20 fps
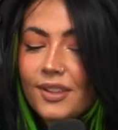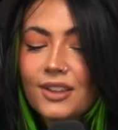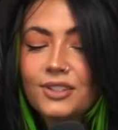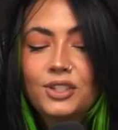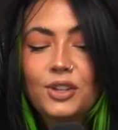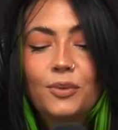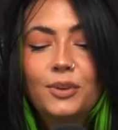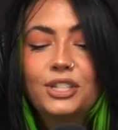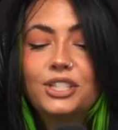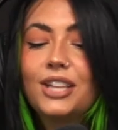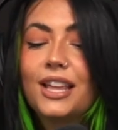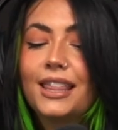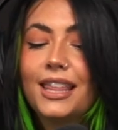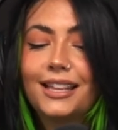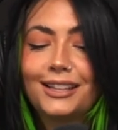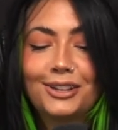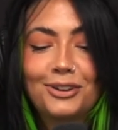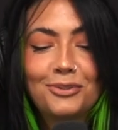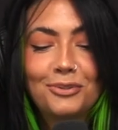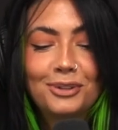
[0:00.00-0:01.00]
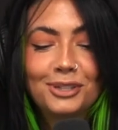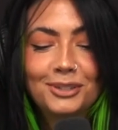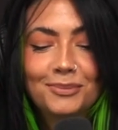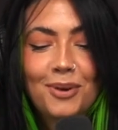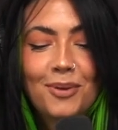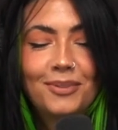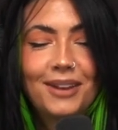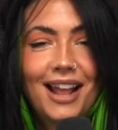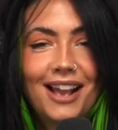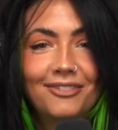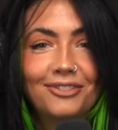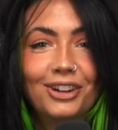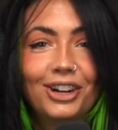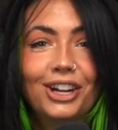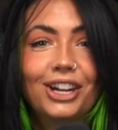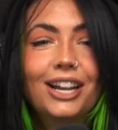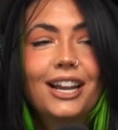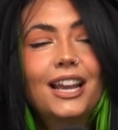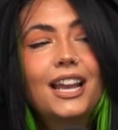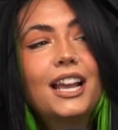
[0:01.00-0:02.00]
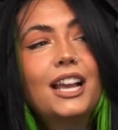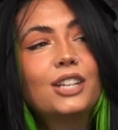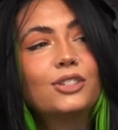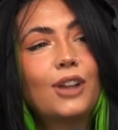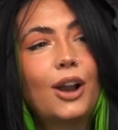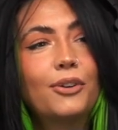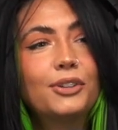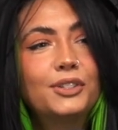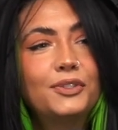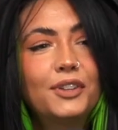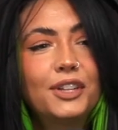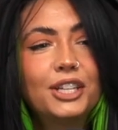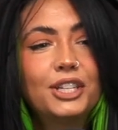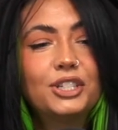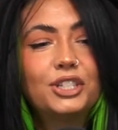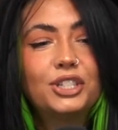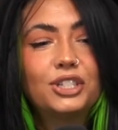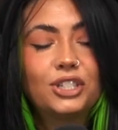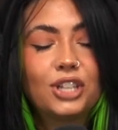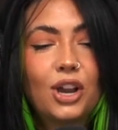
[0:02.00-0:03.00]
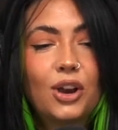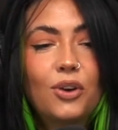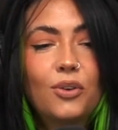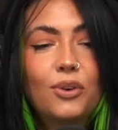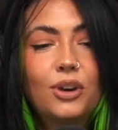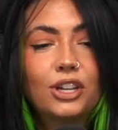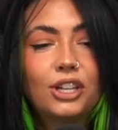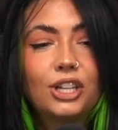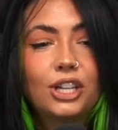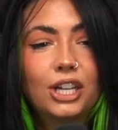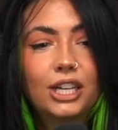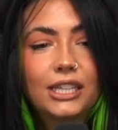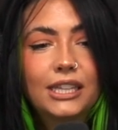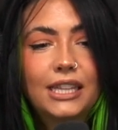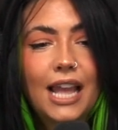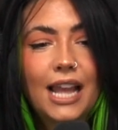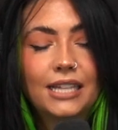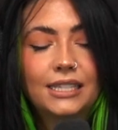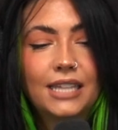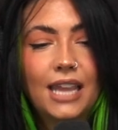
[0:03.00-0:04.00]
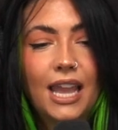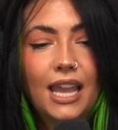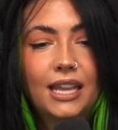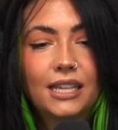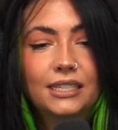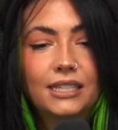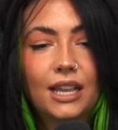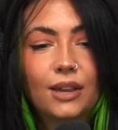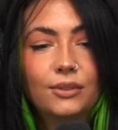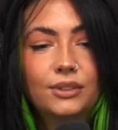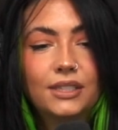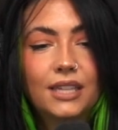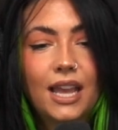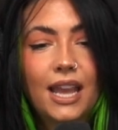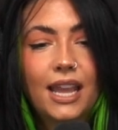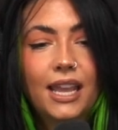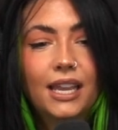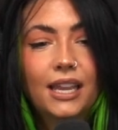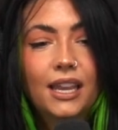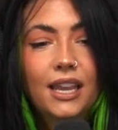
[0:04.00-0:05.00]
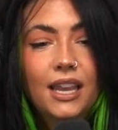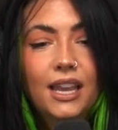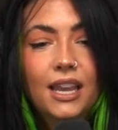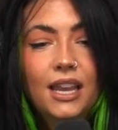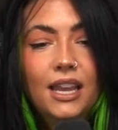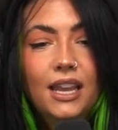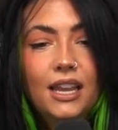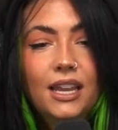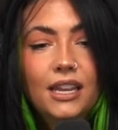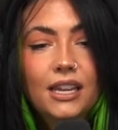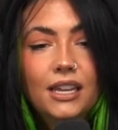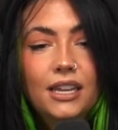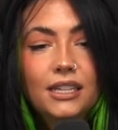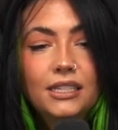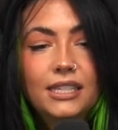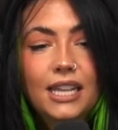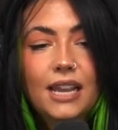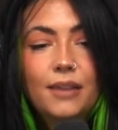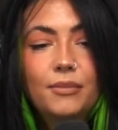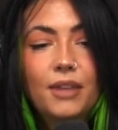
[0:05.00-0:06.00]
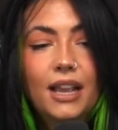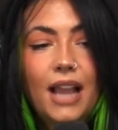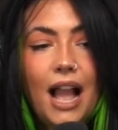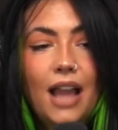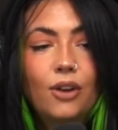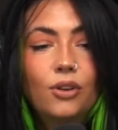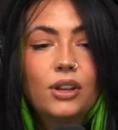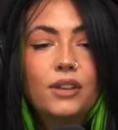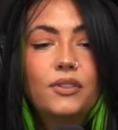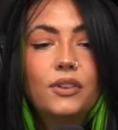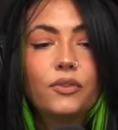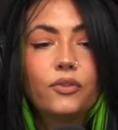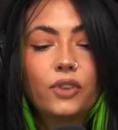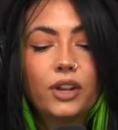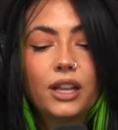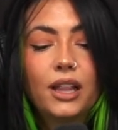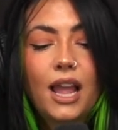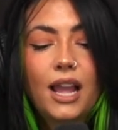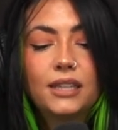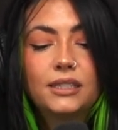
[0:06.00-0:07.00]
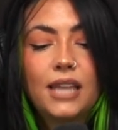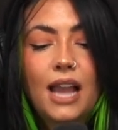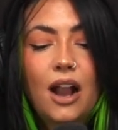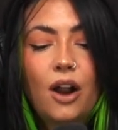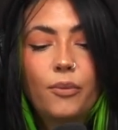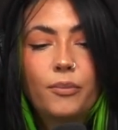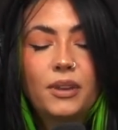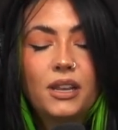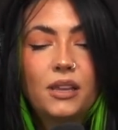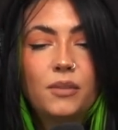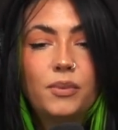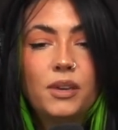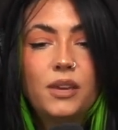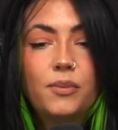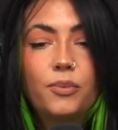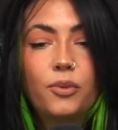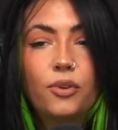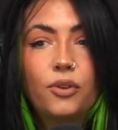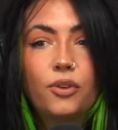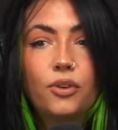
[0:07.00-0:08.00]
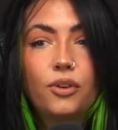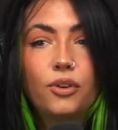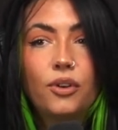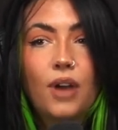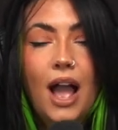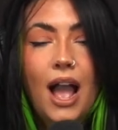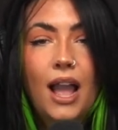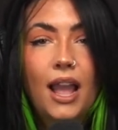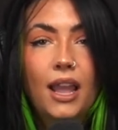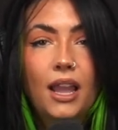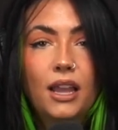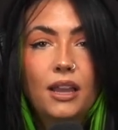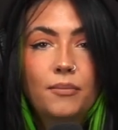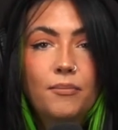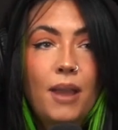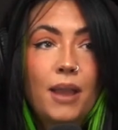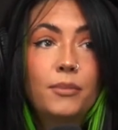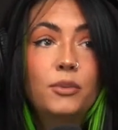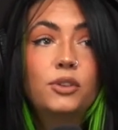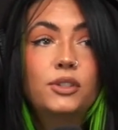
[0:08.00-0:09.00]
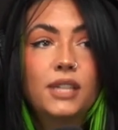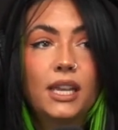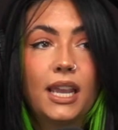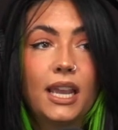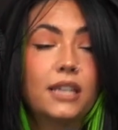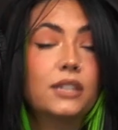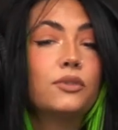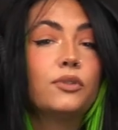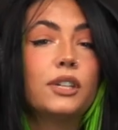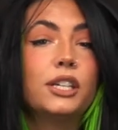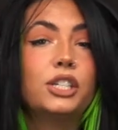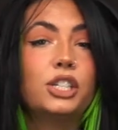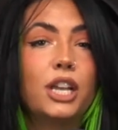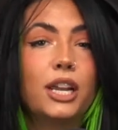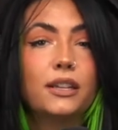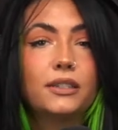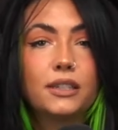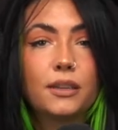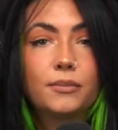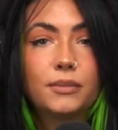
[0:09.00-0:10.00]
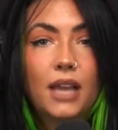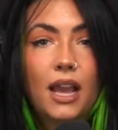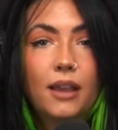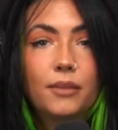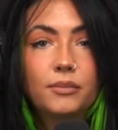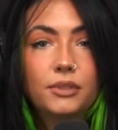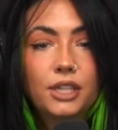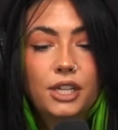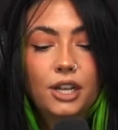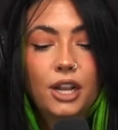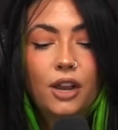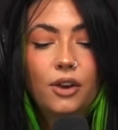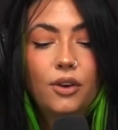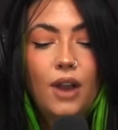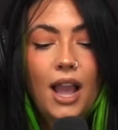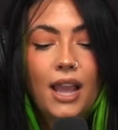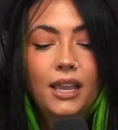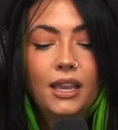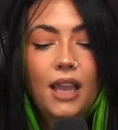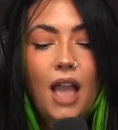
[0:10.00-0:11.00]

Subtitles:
So we just had like the coolest moment ever. So I was feeling so good that day because I was like, damn, like I don't even realize how many people my music is reaching sometimes, you know?